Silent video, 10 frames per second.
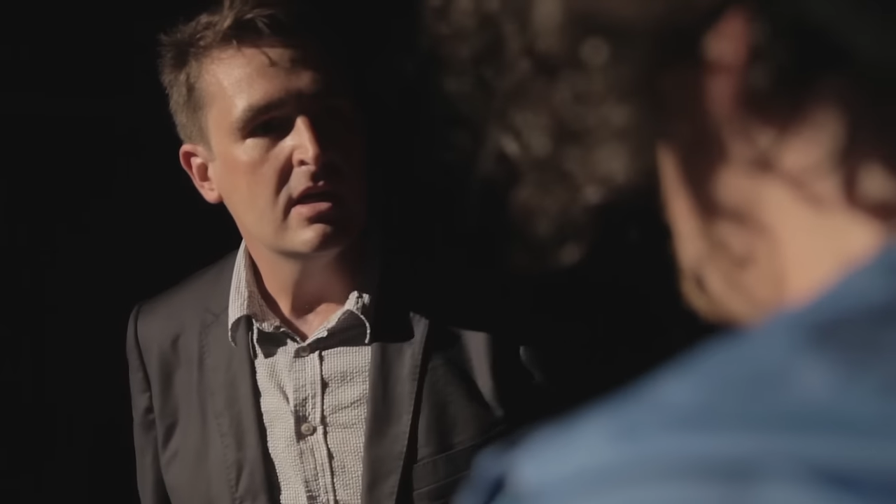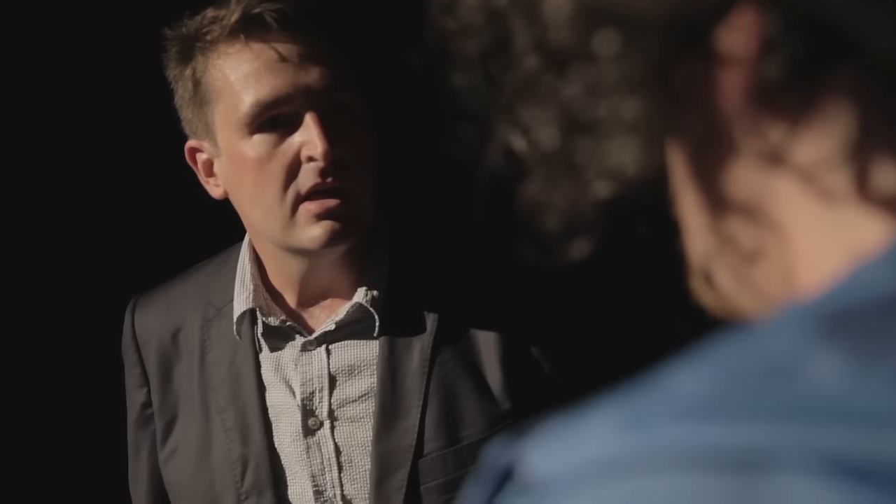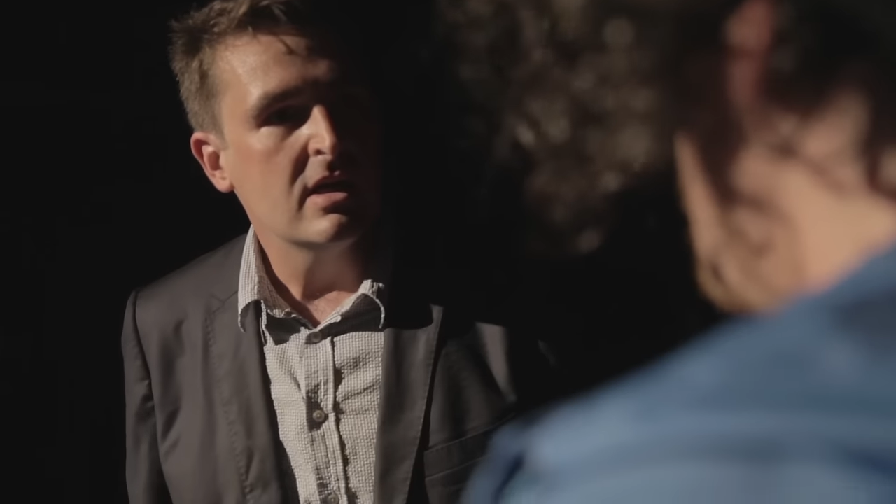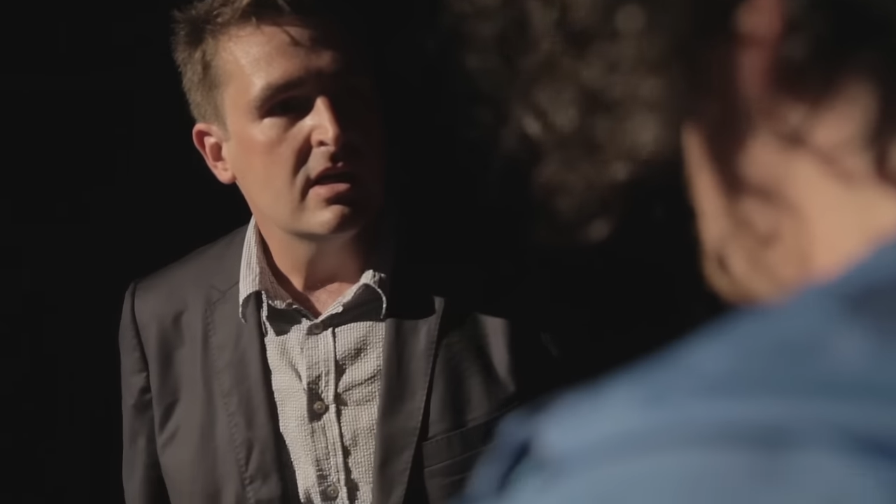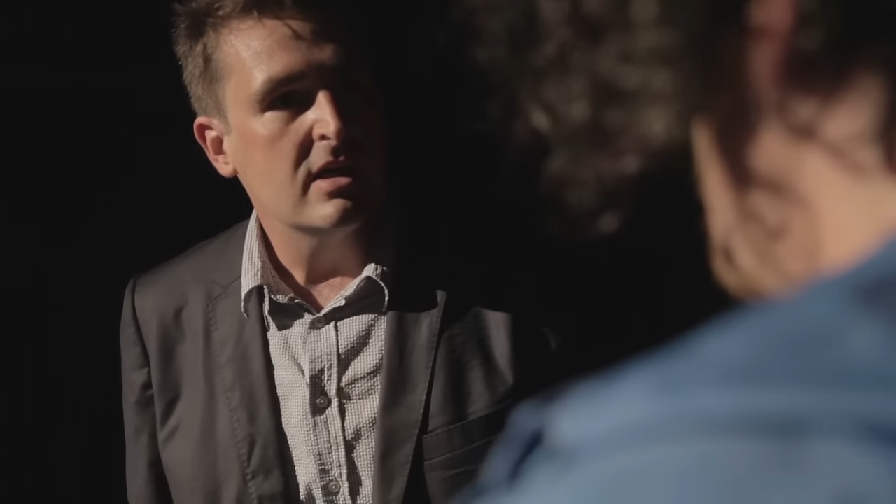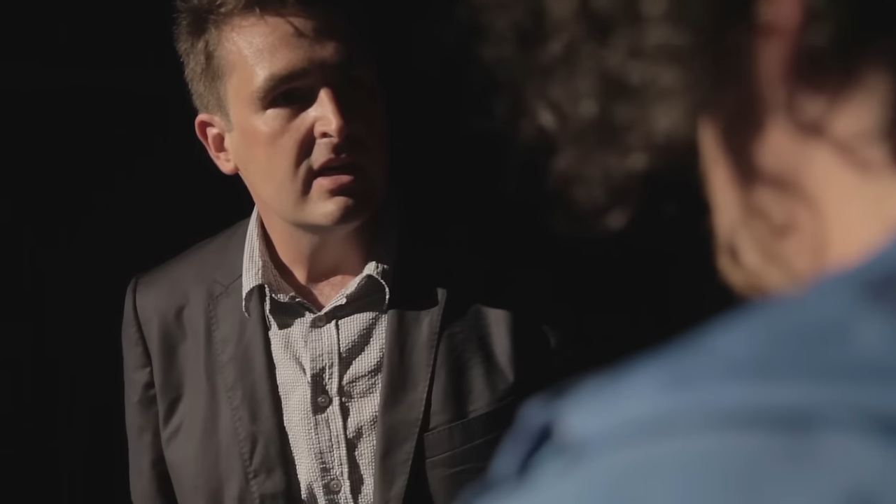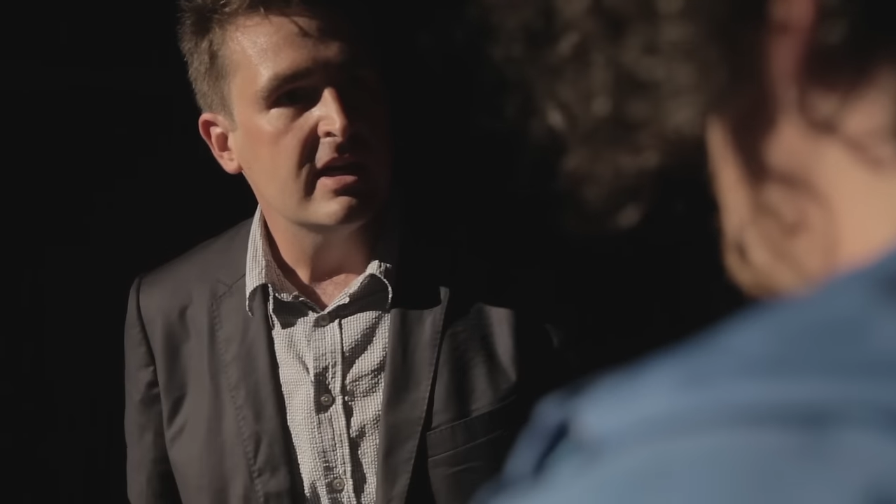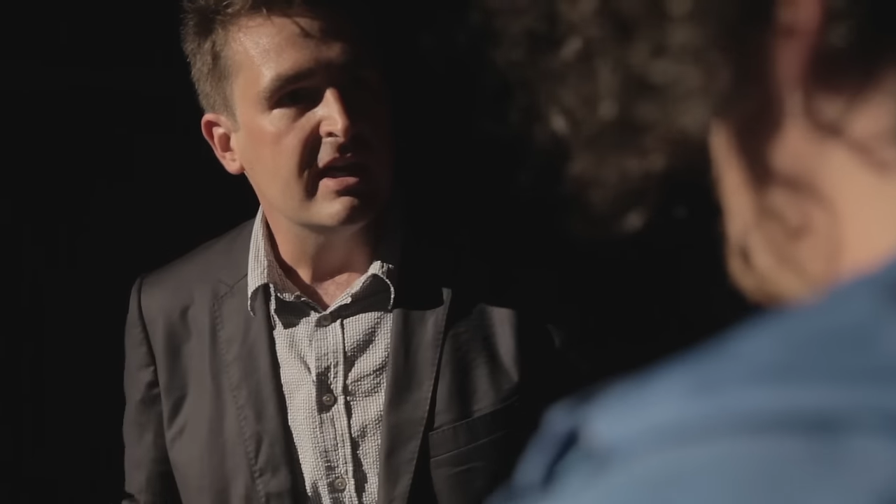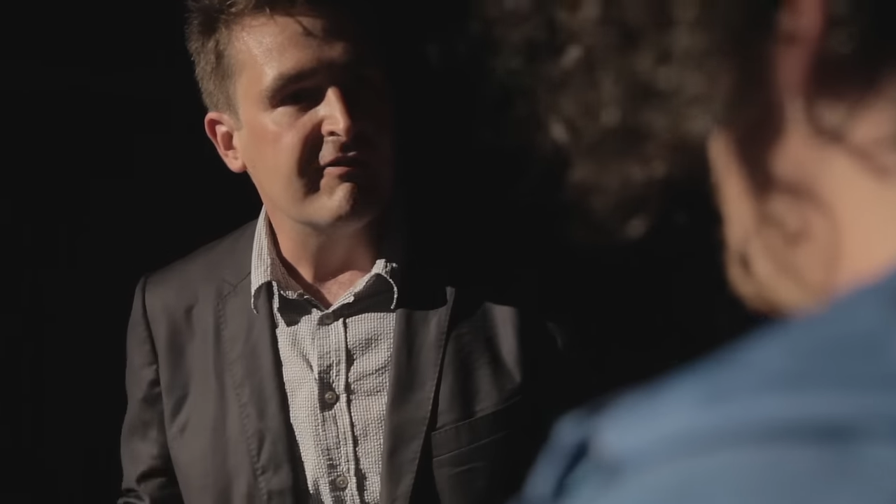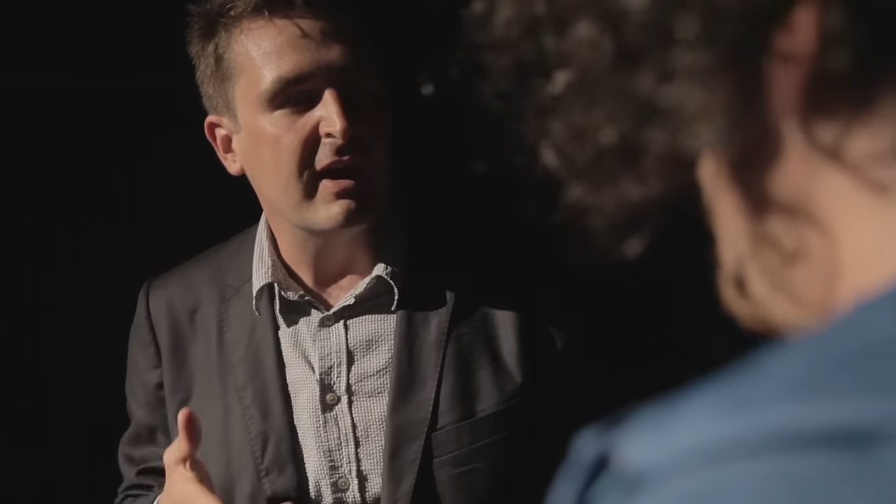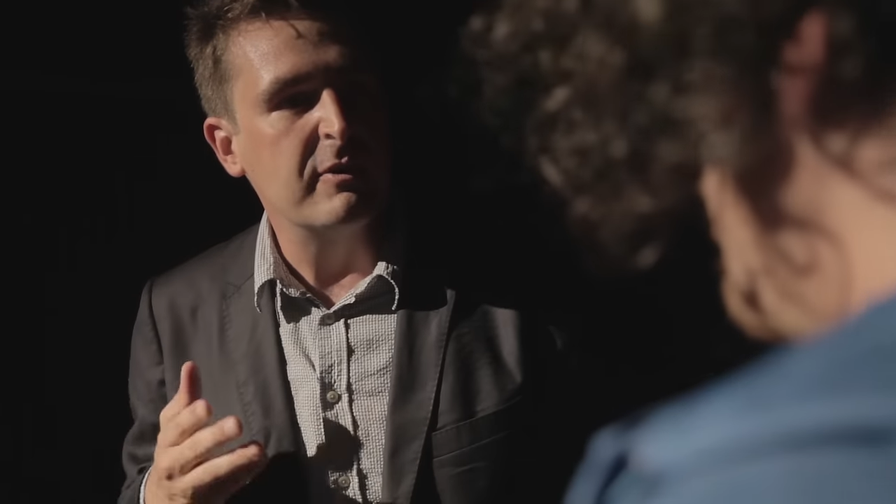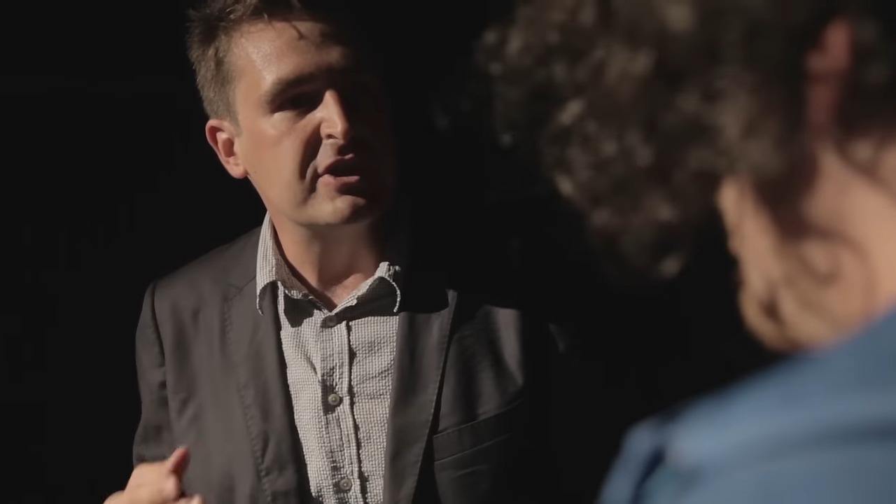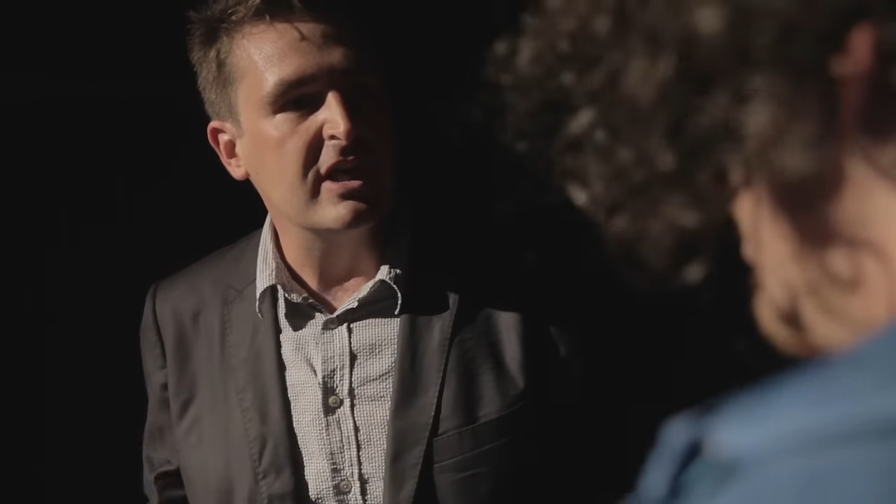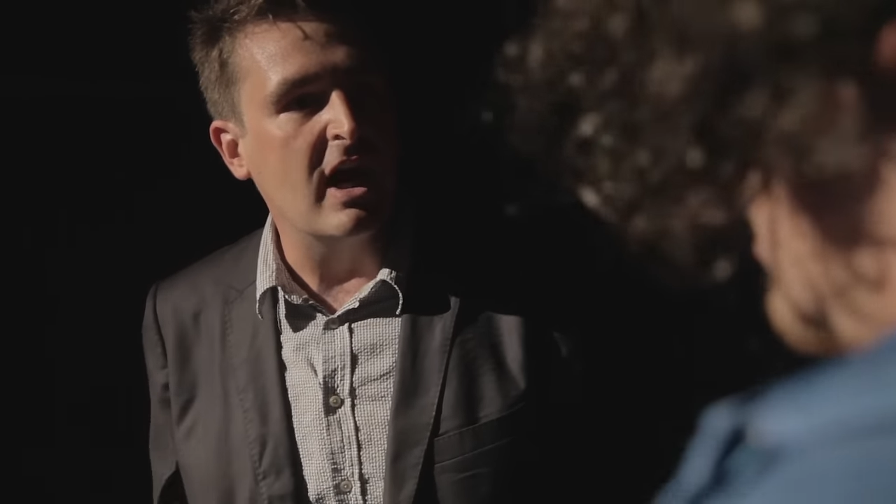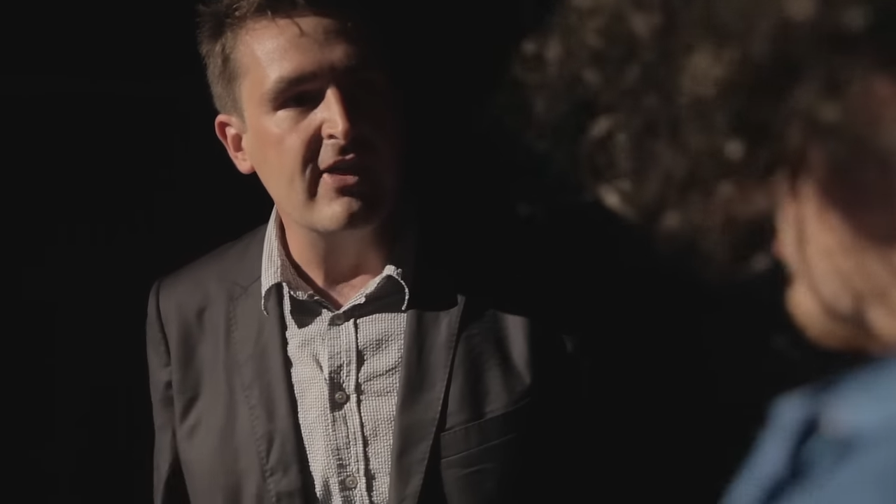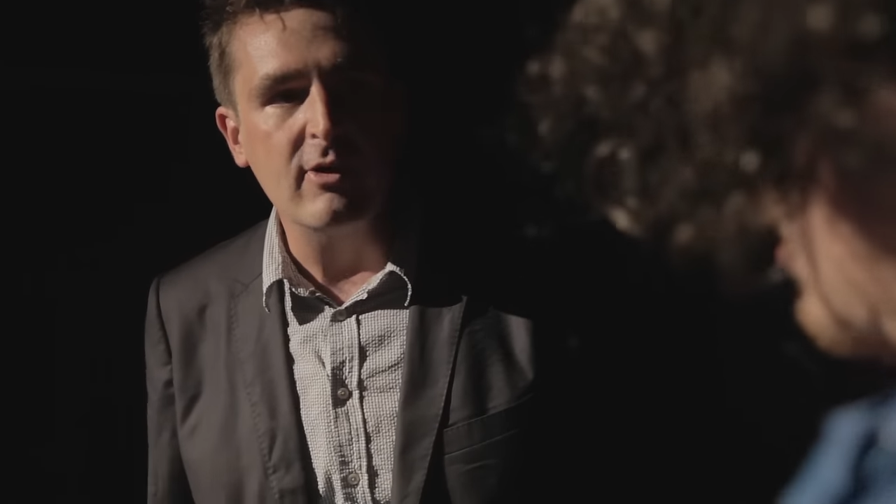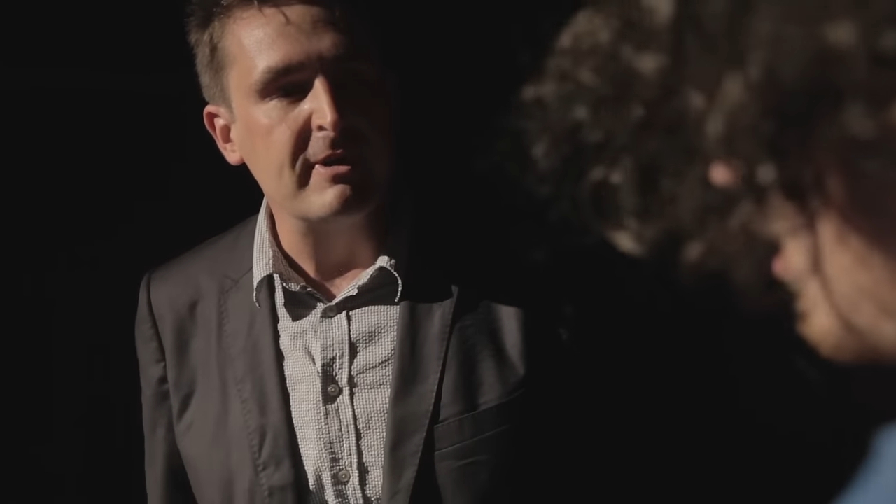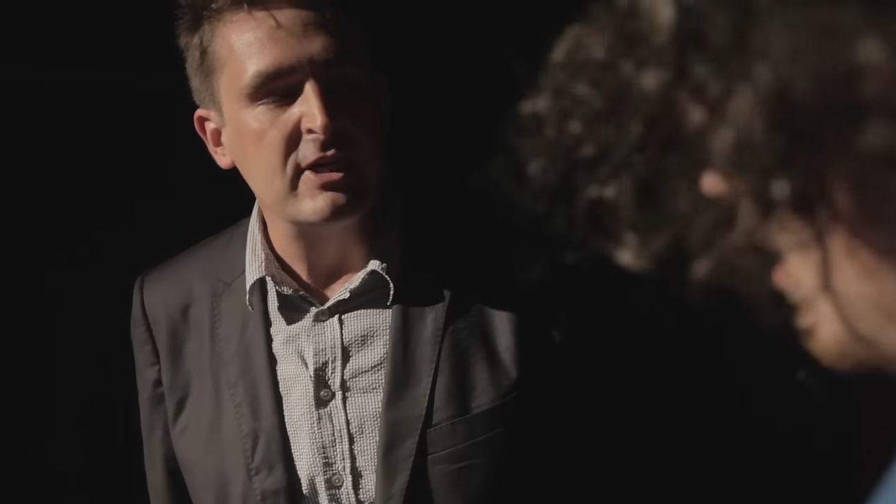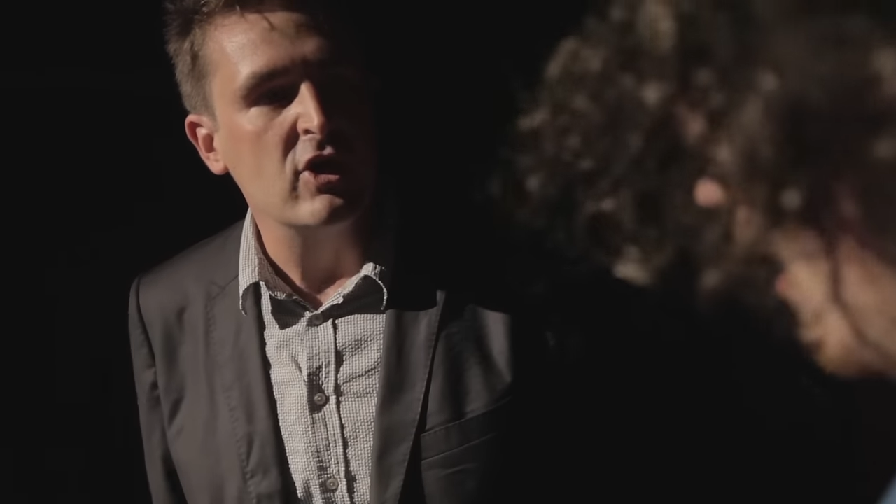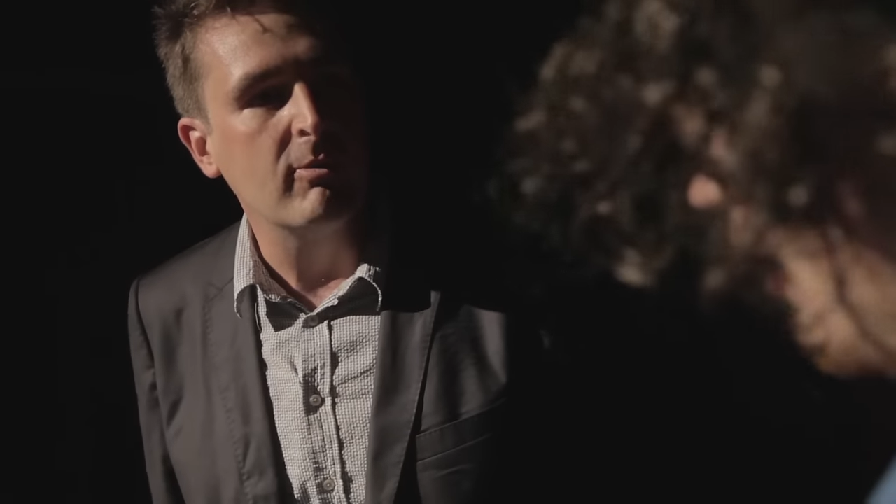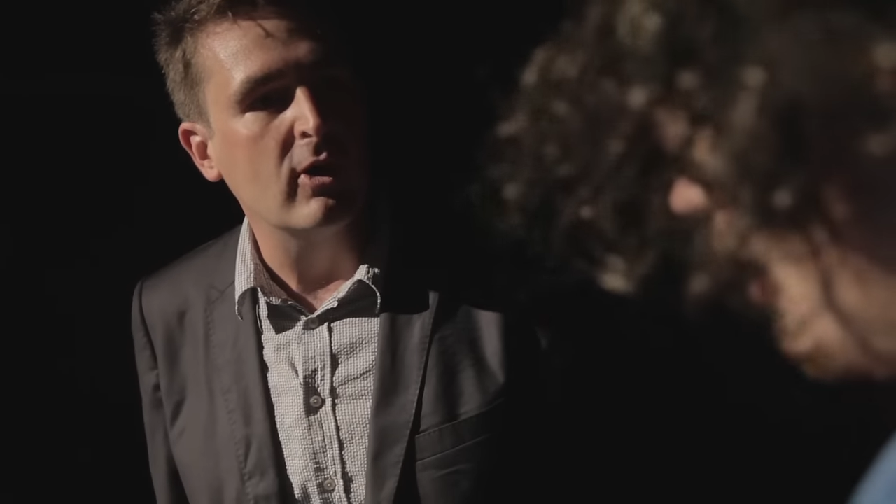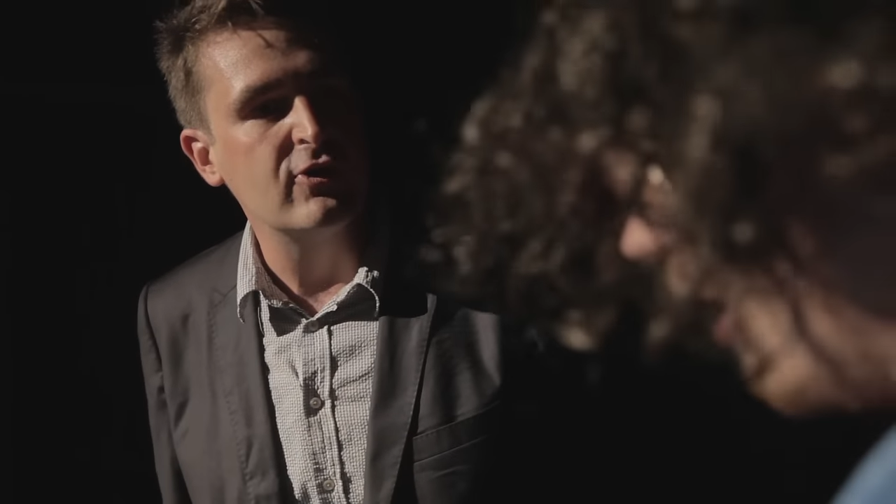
If I was gone, there would be no more